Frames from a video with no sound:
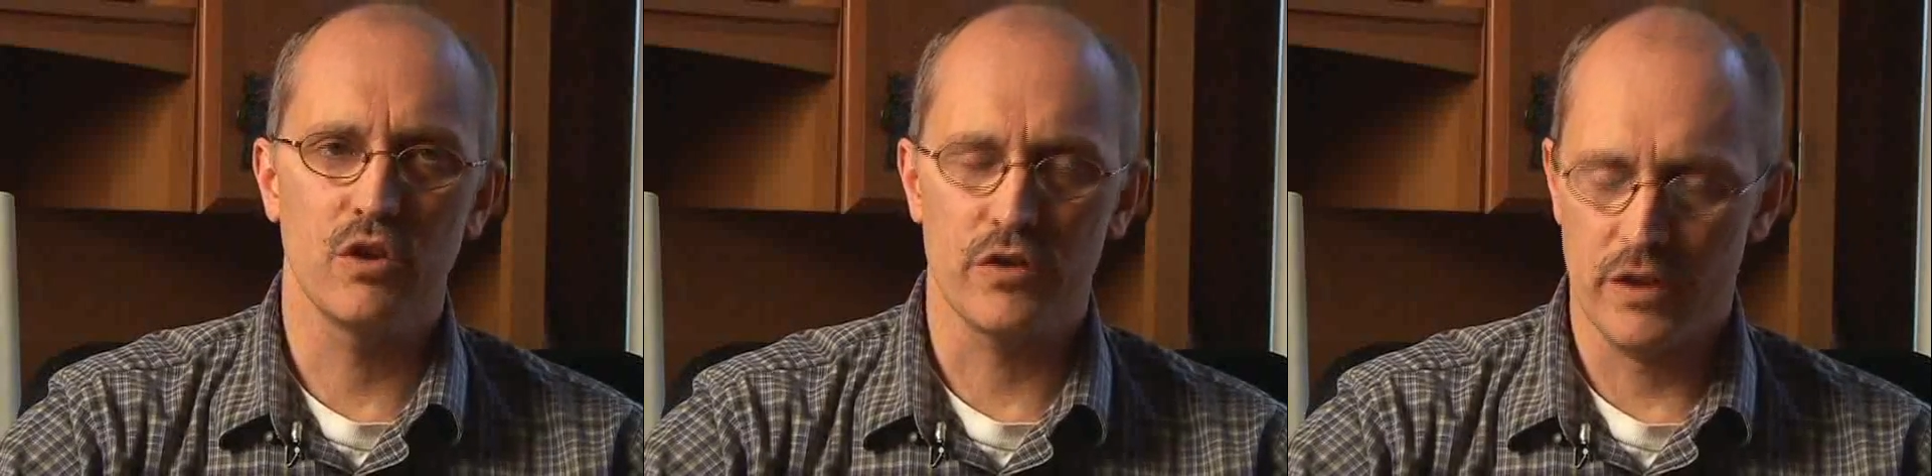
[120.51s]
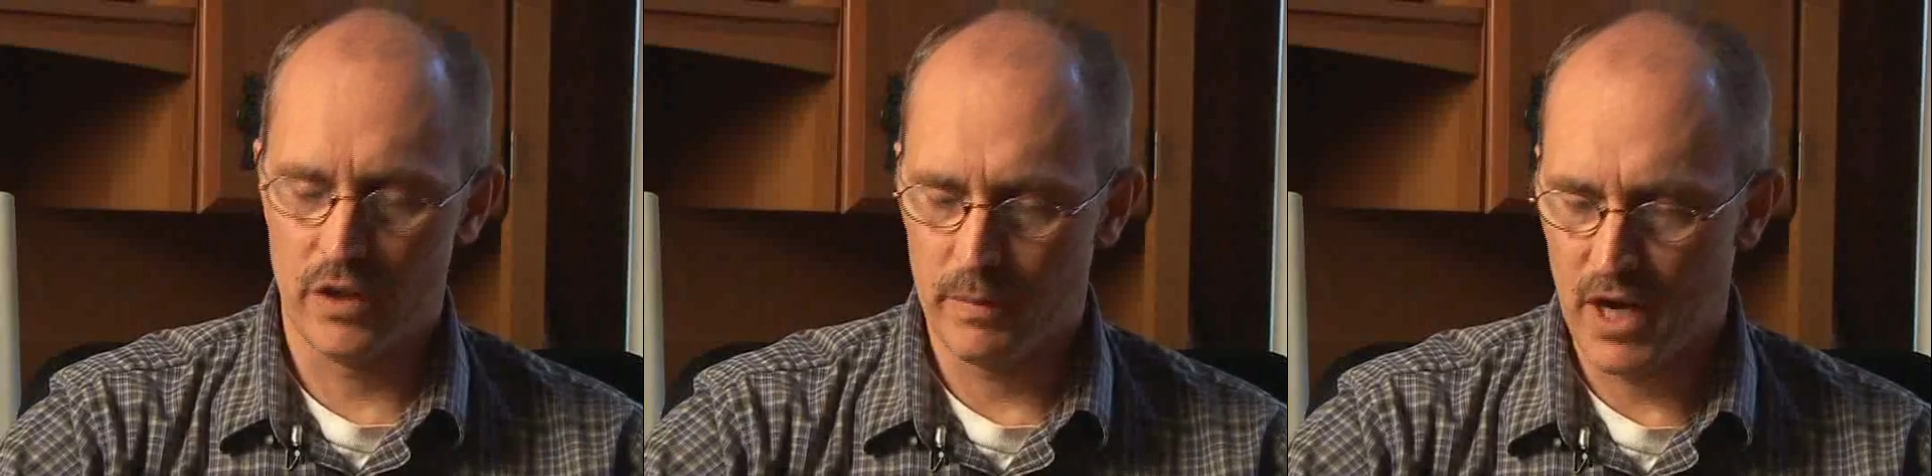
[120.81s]
tooth
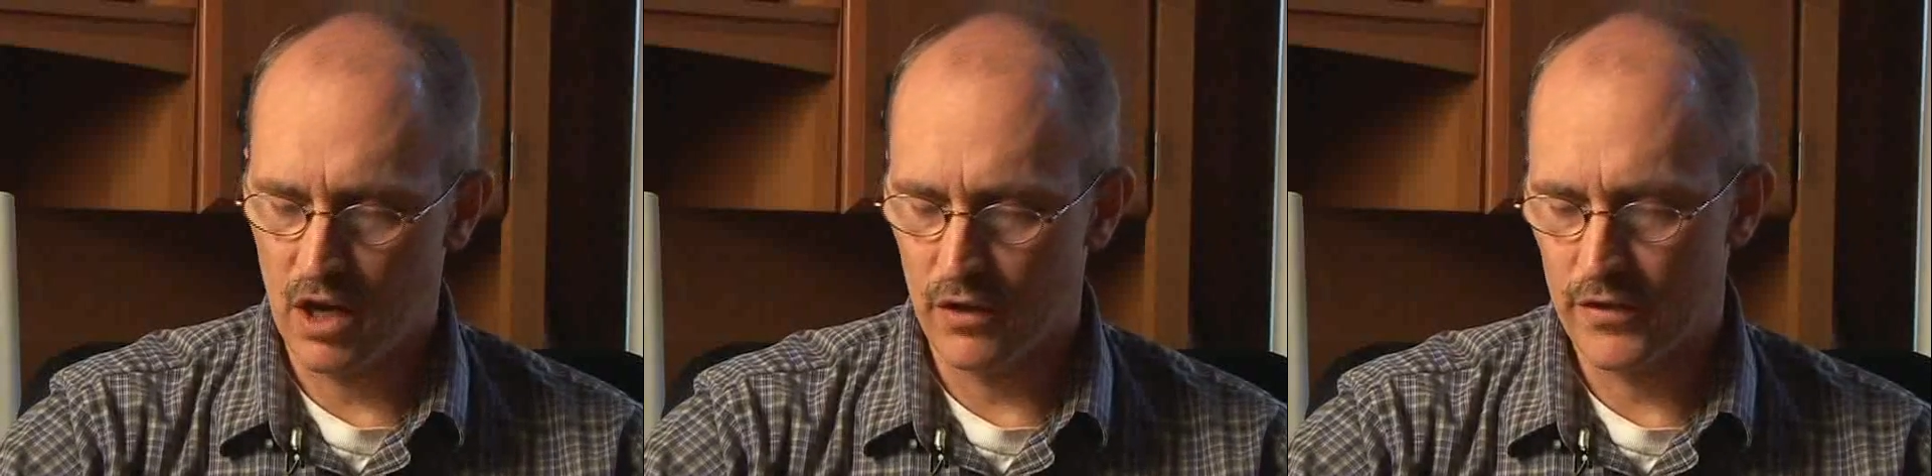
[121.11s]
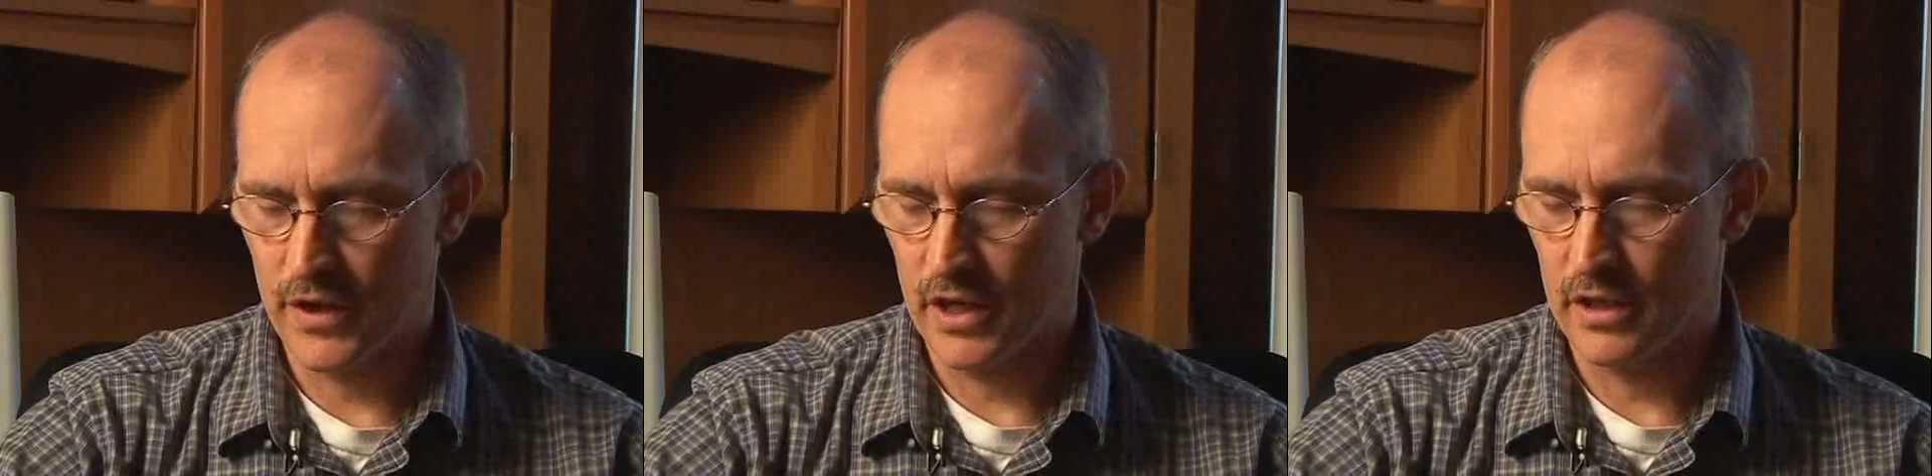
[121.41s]
in their
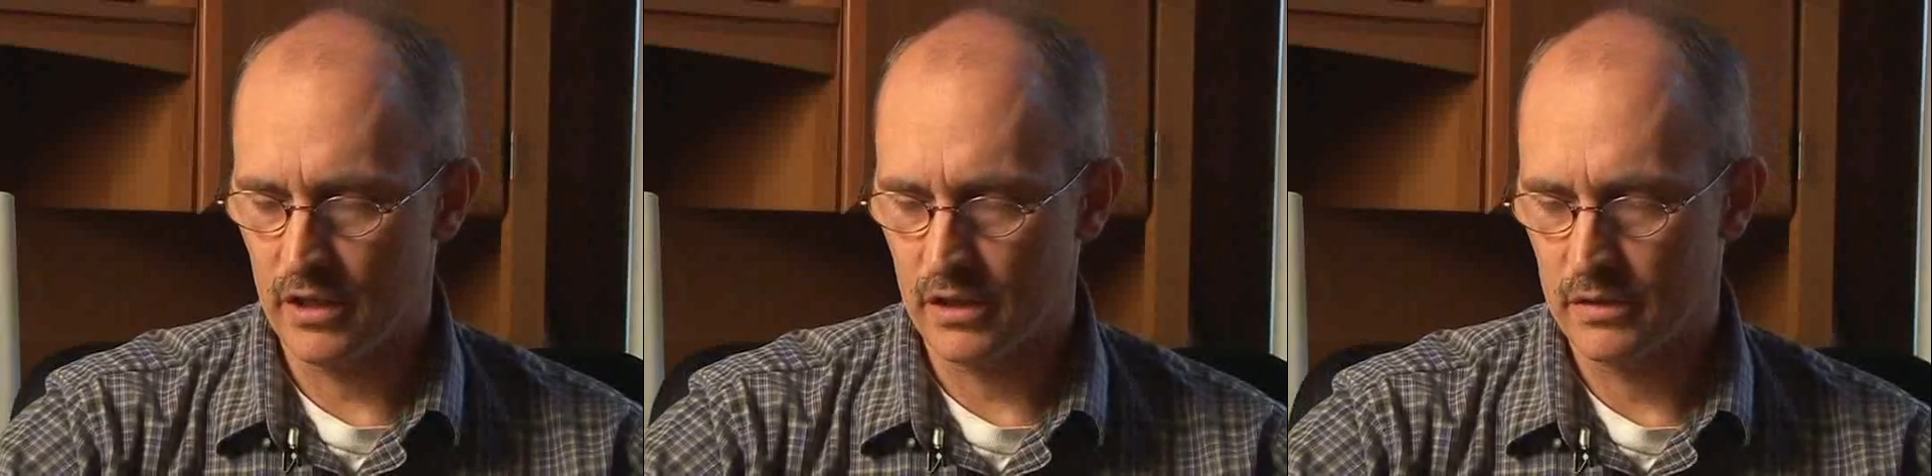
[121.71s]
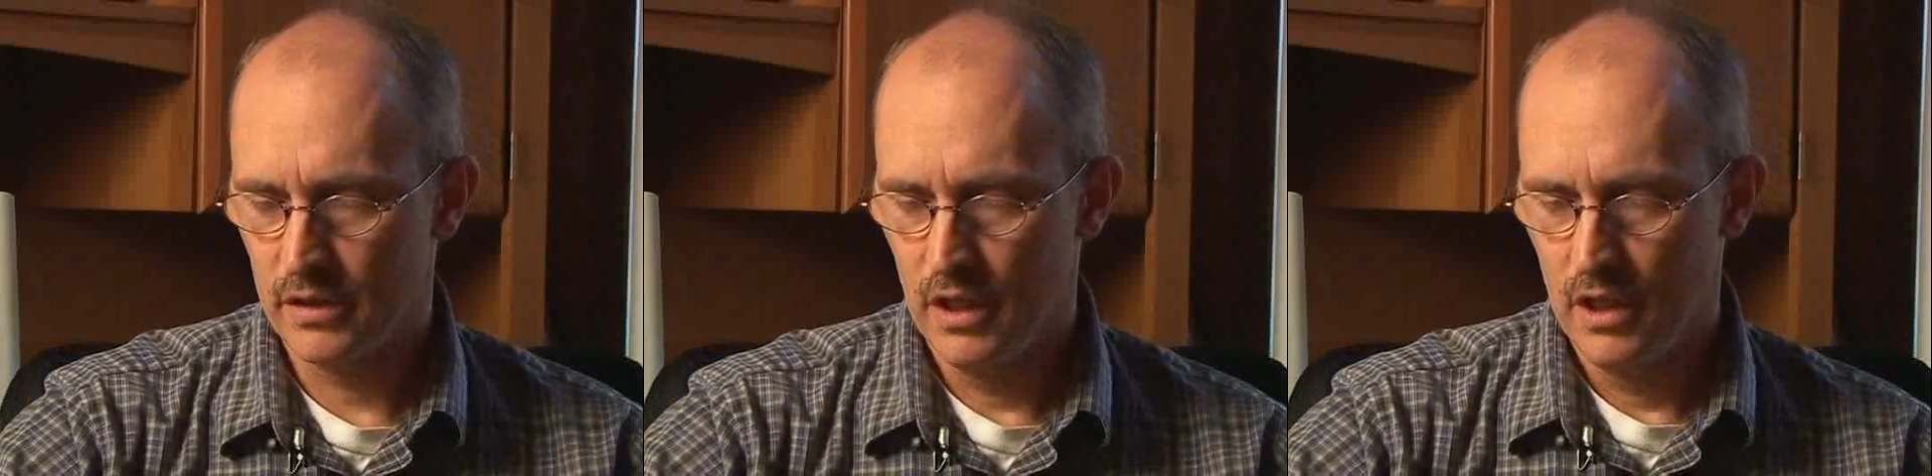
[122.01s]
mouth, and